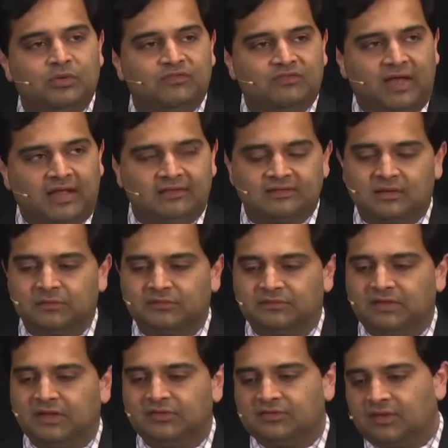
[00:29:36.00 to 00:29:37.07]
will find some of
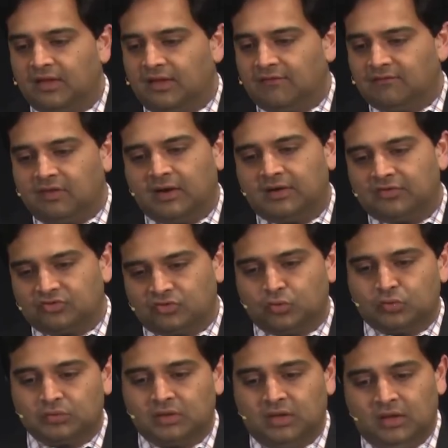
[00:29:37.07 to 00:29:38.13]
these very
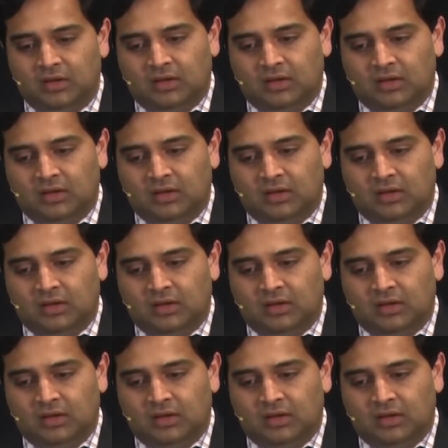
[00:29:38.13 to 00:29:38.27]
soon.